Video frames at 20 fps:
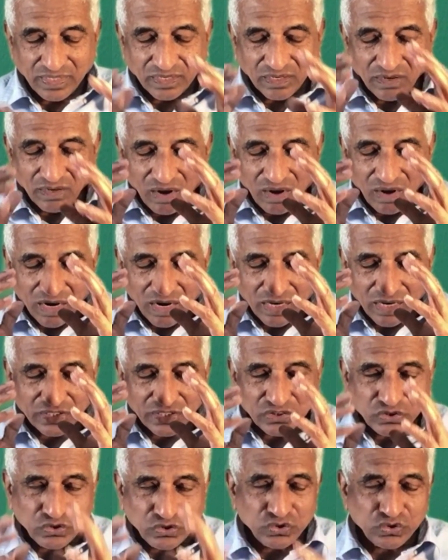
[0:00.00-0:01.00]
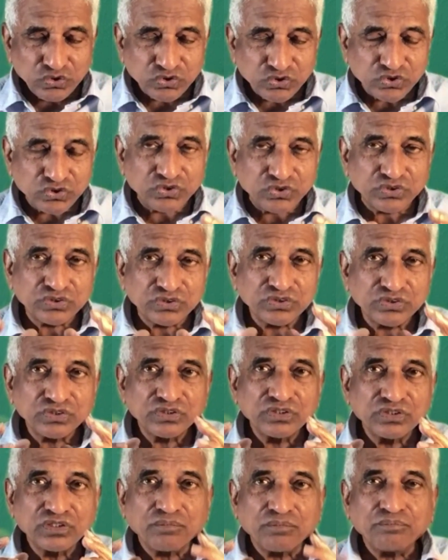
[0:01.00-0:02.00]
God used
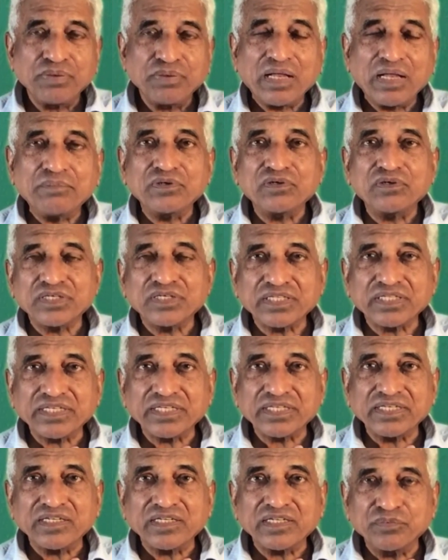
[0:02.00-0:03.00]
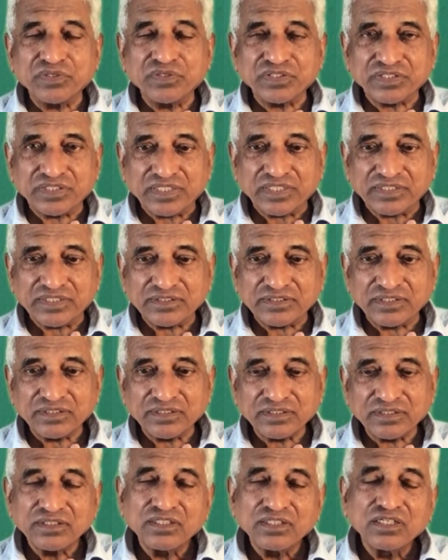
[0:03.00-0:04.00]
Babylon king Nebuchadnezzar
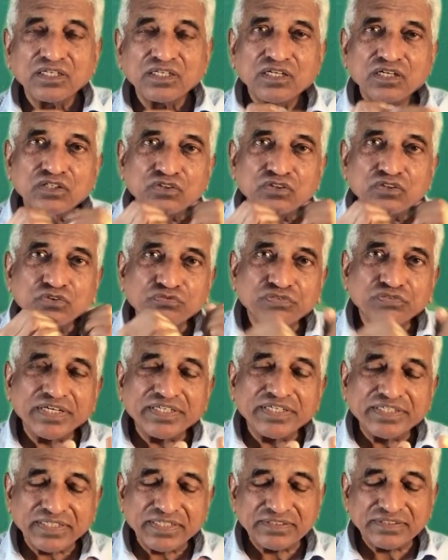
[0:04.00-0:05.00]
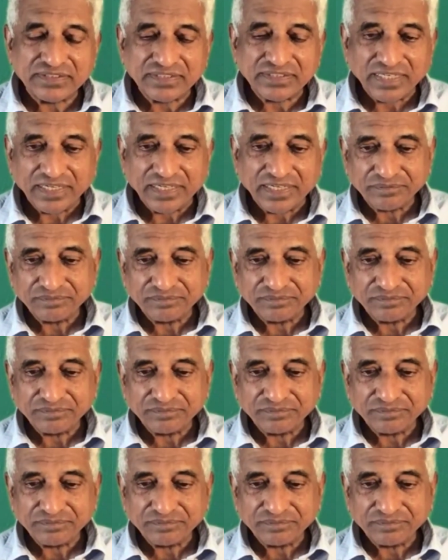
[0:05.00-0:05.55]
to fight against Tyre.